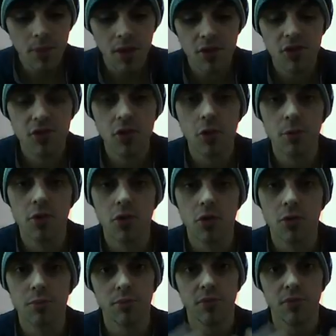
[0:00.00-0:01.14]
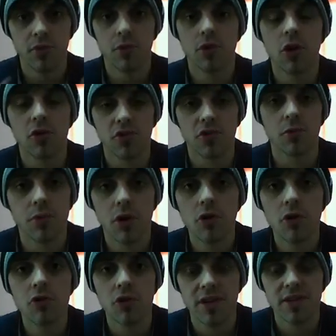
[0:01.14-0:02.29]
stop your constant
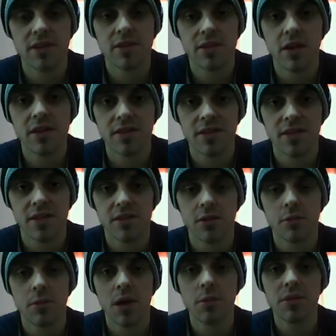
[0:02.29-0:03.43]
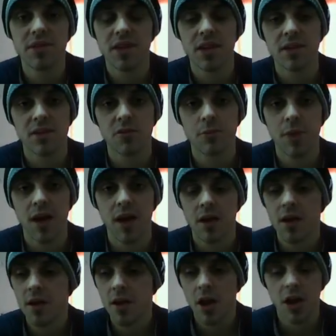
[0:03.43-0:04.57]
progress inside the system, maybe set yourself back
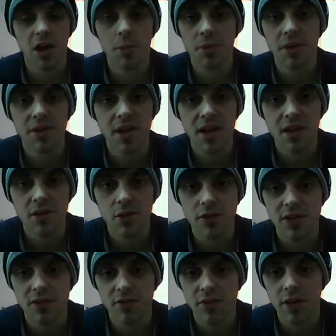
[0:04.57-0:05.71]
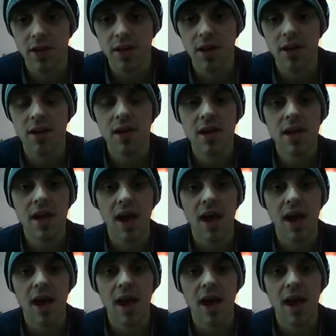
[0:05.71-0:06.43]
a couple of days or something like that,